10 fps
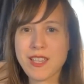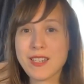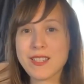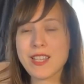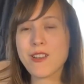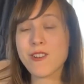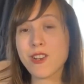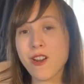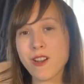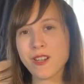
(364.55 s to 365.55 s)
Things that are
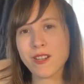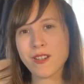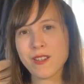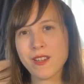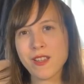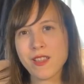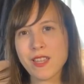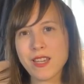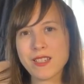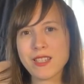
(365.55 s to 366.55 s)
dark.
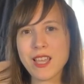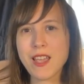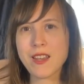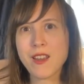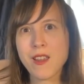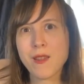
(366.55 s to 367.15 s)
Things that